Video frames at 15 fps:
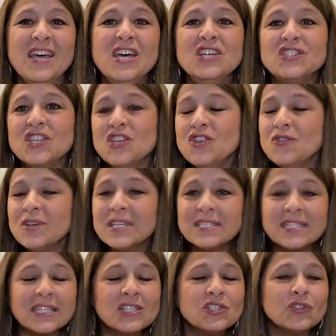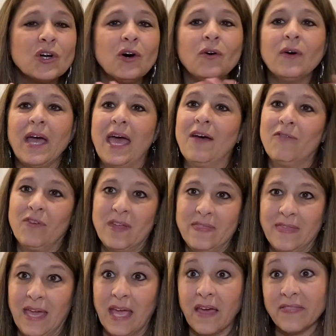So you get to control
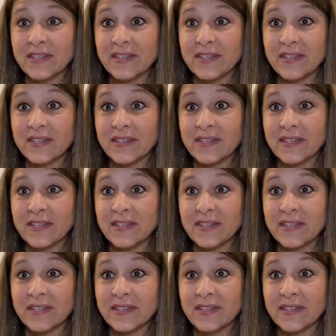everything,